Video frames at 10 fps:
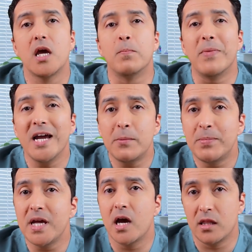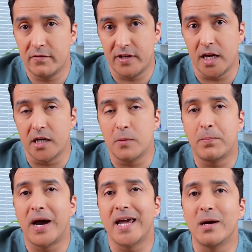might be
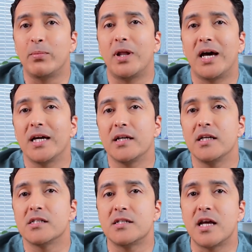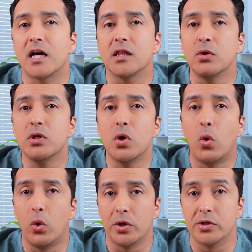alleviated by applying these diluted
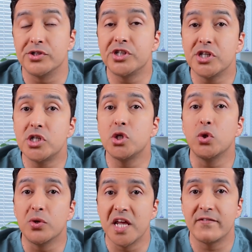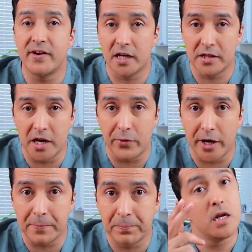oils to the affected
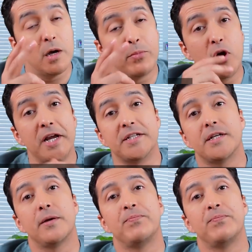area. Number 8,